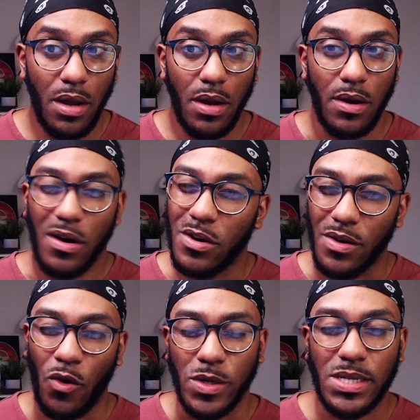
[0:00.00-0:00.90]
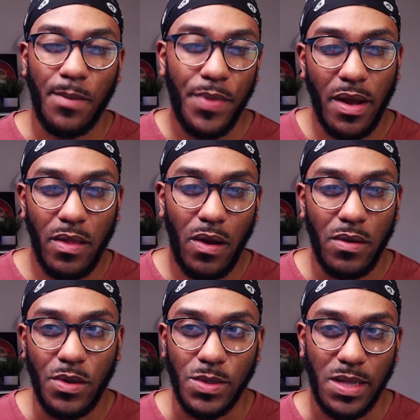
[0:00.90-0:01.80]
or something along
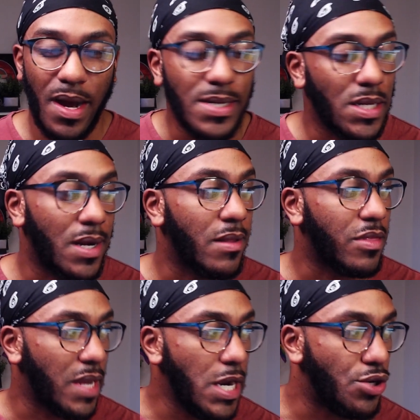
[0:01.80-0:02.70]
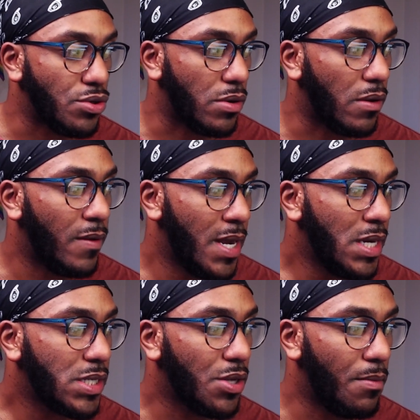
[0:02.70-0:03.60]
those lines, a cathedral,
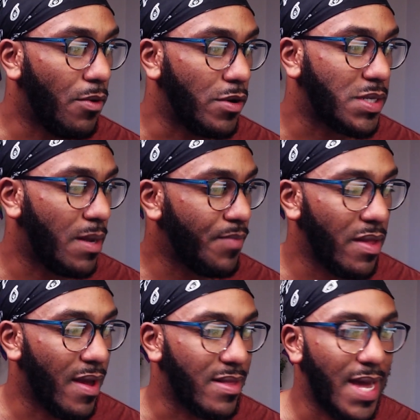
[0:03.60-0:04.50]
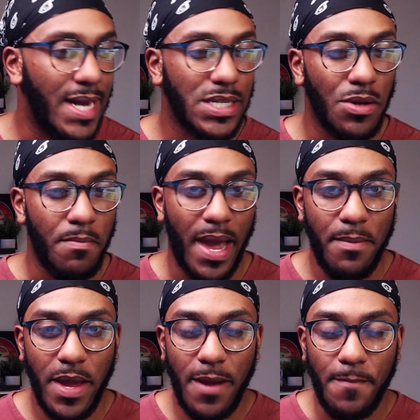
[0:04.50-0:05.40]
or something like that. So
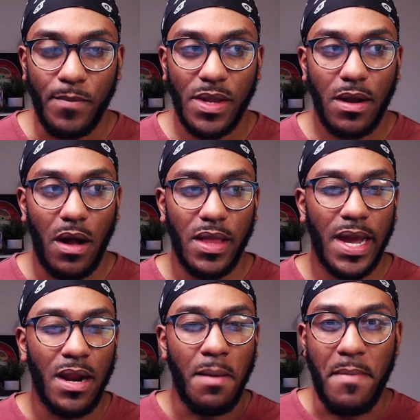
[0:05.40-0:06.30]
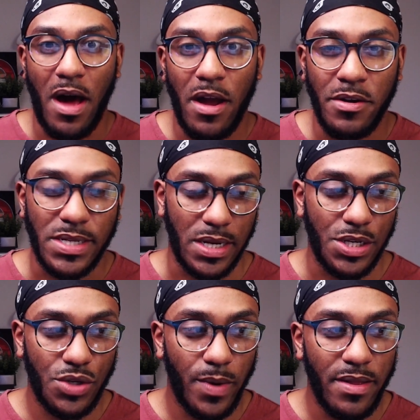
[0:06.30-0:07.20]
maybe calling it a modern
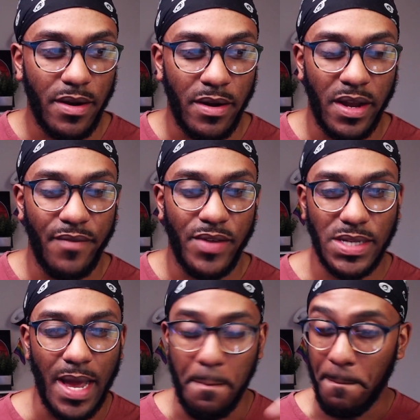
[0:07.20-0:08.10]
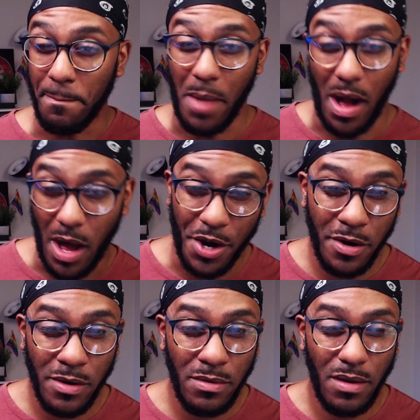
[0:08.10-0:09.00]
sanctuary, they're gonna give us like
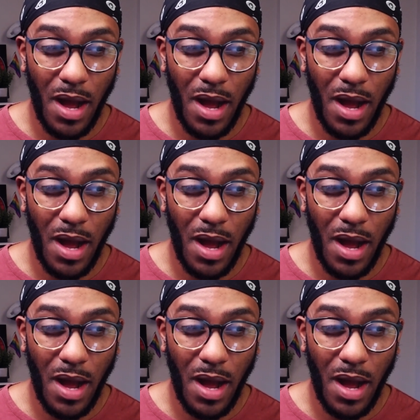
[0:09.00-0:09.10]
modern,